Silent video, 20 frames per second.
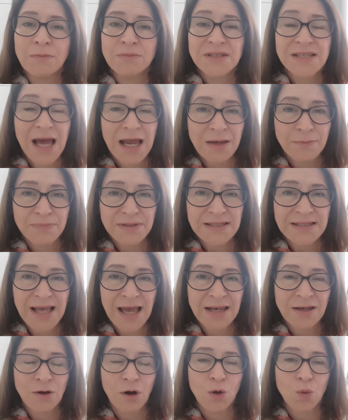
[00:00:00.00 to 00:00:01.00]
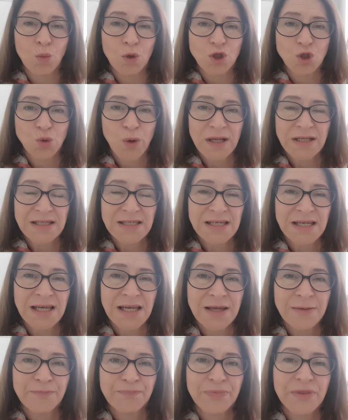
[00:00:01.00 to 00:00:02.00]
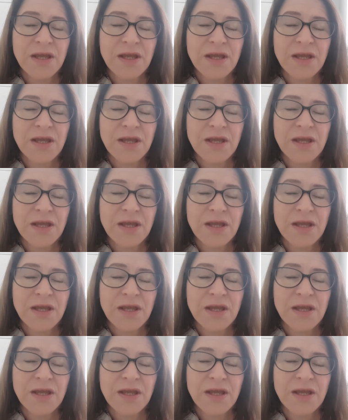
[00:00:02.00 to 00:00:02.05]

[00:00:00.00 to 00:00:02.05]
10% um, on 120,